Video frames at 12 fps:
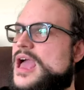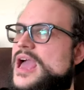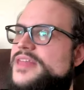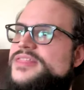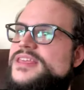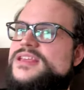
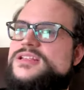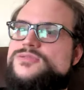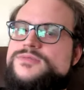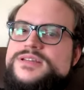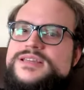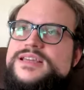I think it's
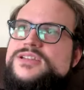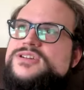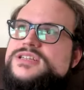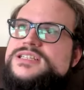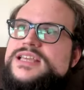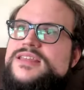really
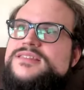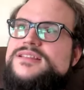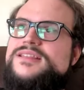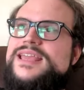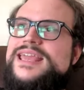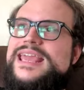interesting
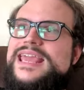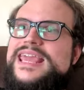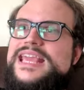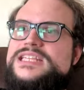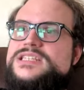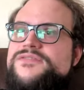that like
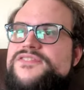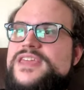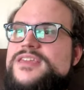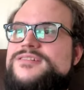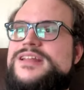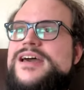he's
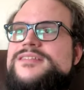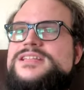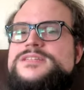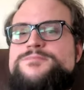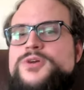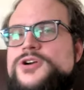figured out
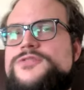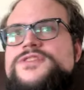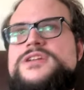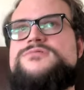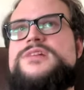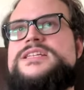this
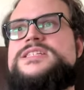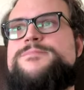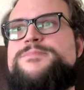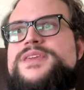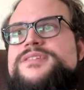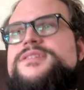perfect
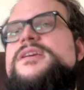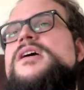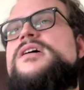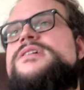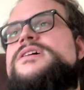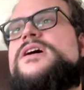recipe
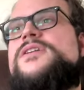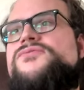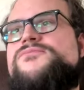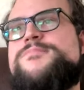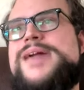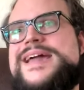
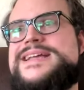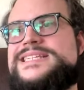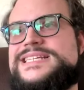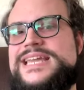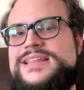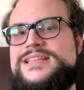of
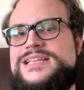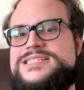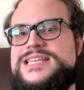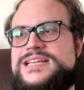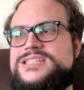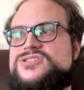masking these
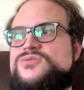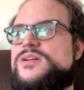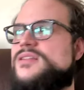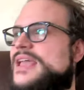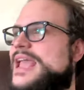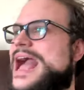things to
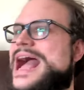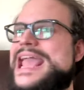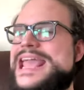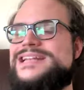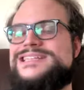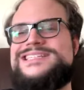where like I
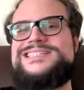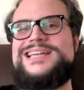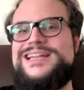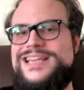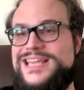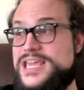had to
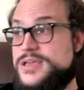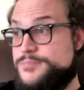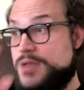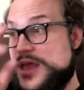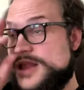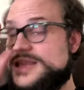study
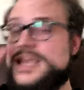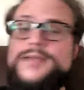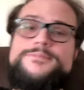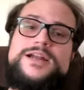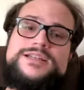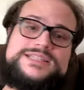him. Like
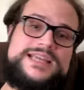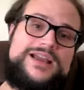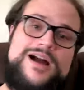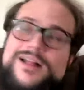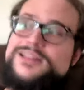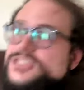I'm not a
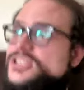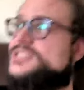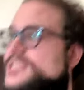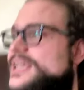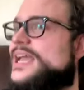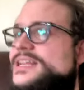
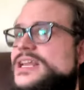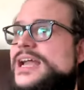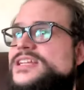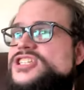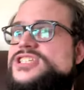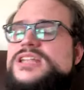psychologist. Like I,
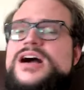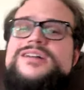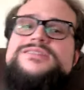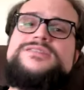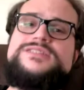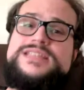I just
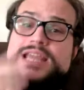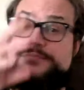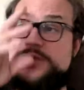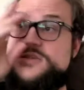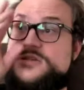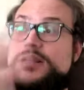
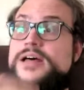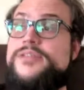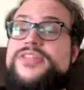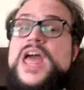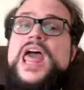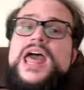understand mental
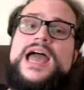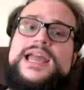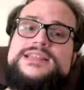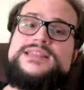health. I